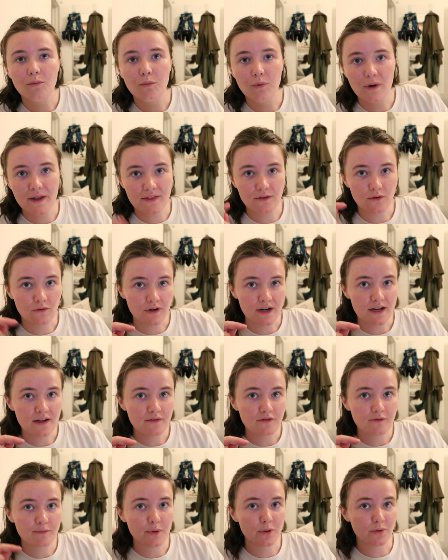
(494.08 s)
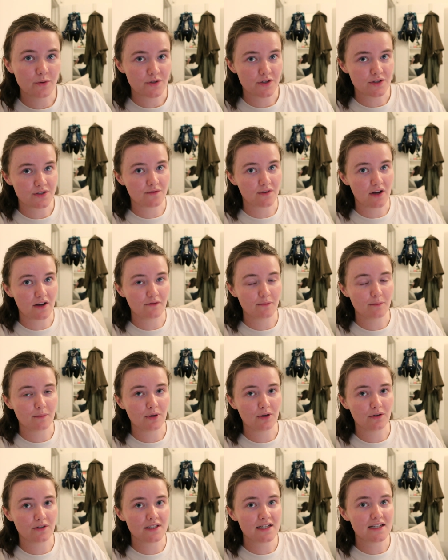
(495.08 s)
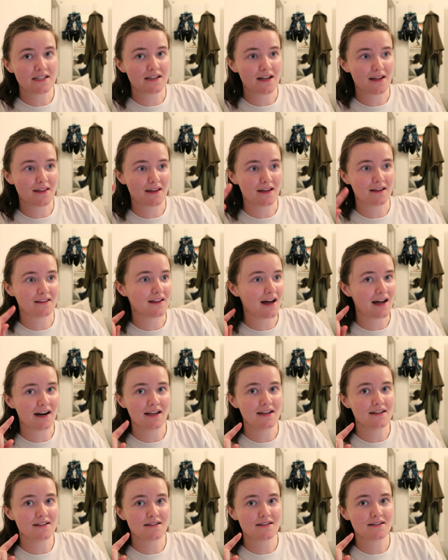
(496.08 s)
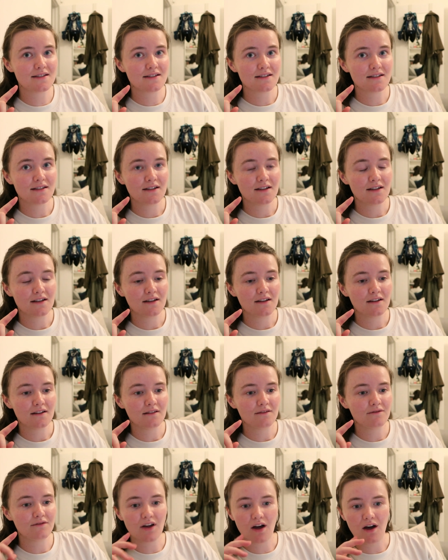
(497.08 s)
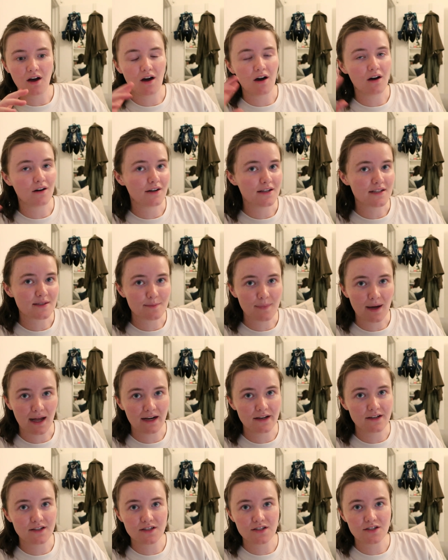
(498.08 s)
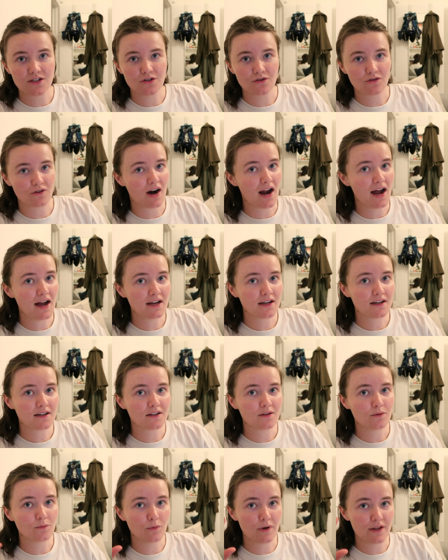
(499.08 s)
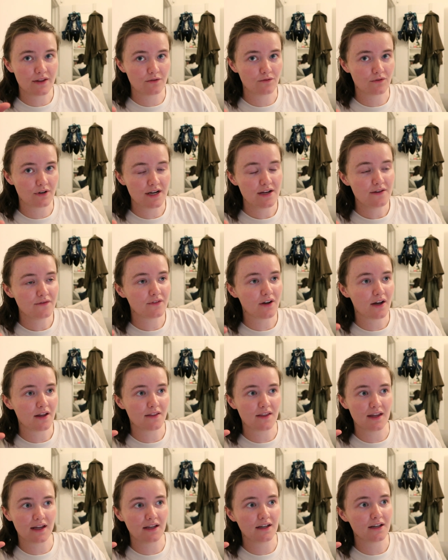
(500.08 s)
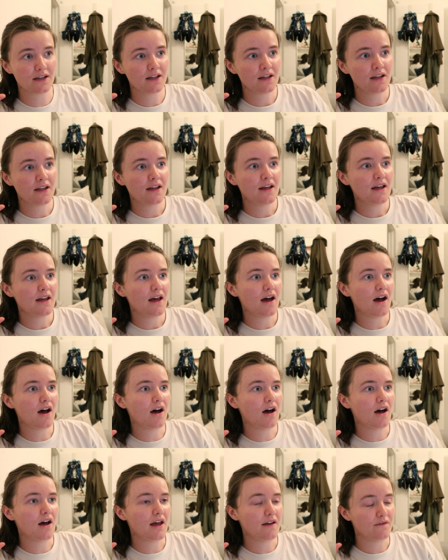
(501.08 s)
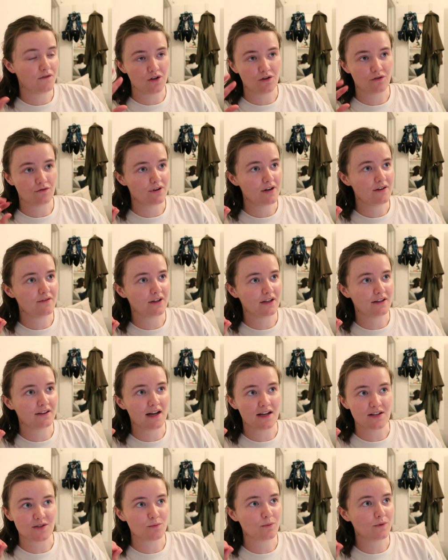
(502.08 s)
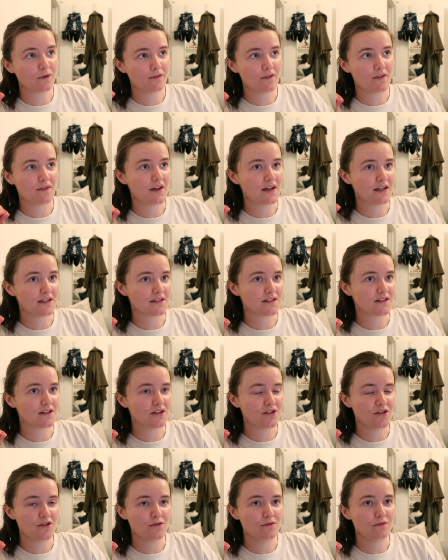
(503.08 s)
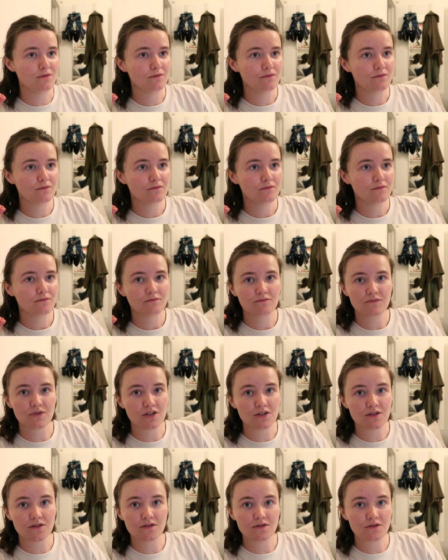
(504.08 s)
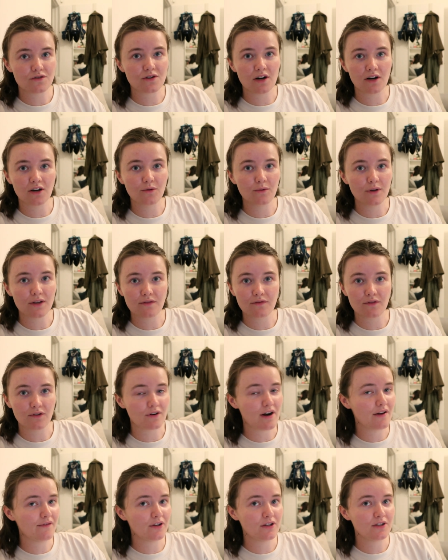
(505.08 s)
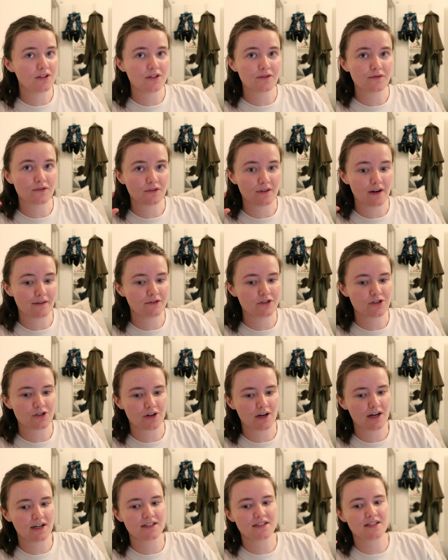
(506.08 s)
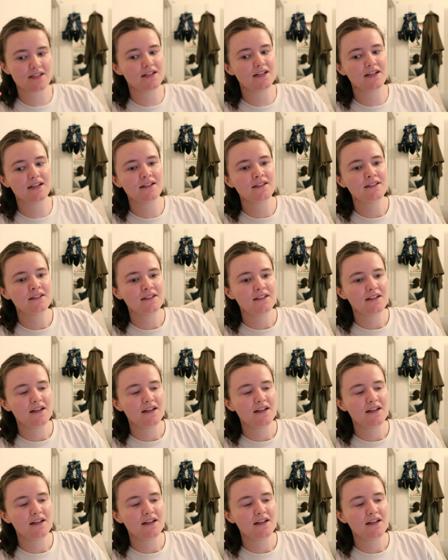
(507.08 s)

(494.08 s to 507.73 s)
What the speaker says: with grief, but also surviving beyond it. And I think that is the hardest balance to crack. With grief, I think if you're grieving, that's one of the things that you just struggle with forever. You're forever trying to